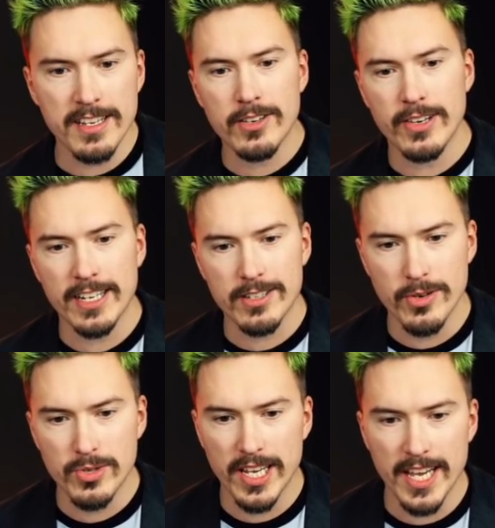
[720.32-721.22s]
incorrect
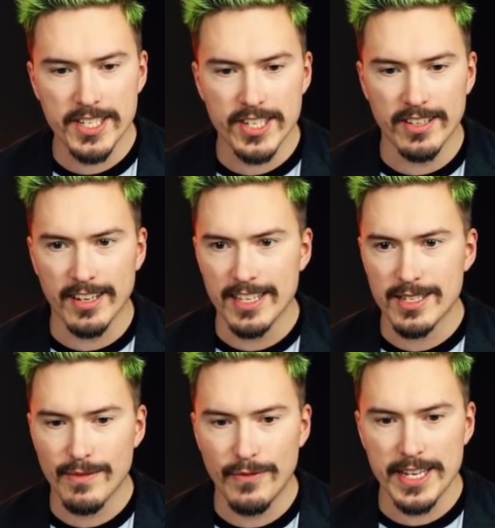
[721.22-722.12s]
rotation.
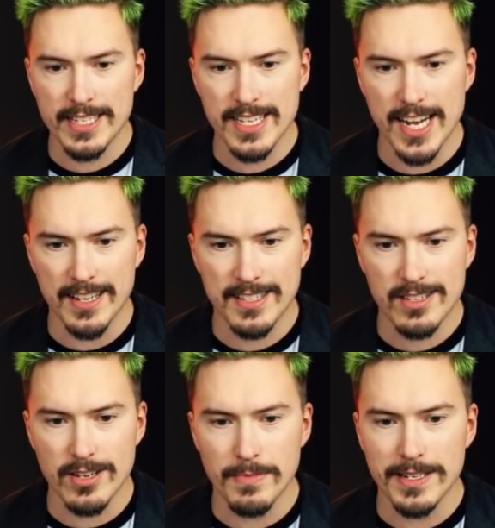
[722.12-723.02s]
Let's fix that.
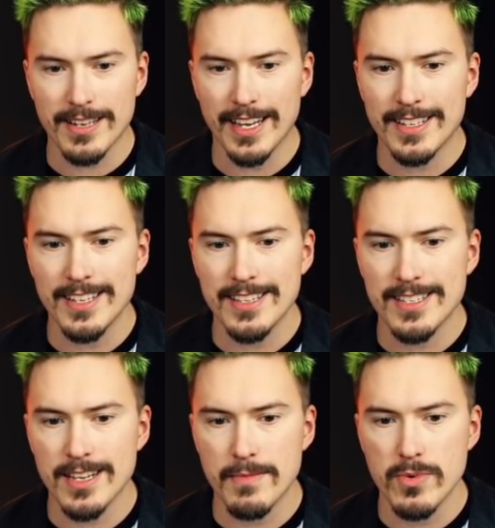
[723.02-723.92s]
Start by selecting the
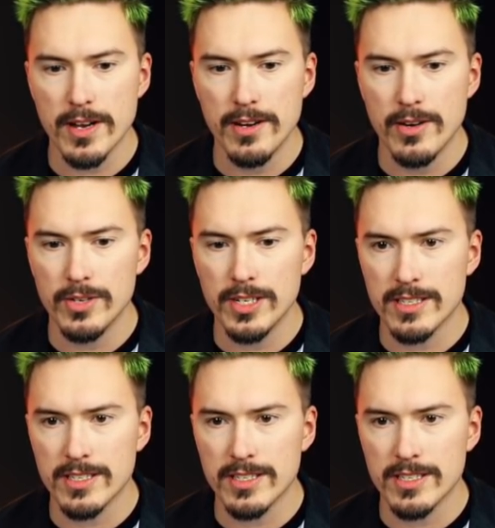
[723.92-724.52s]
someone node.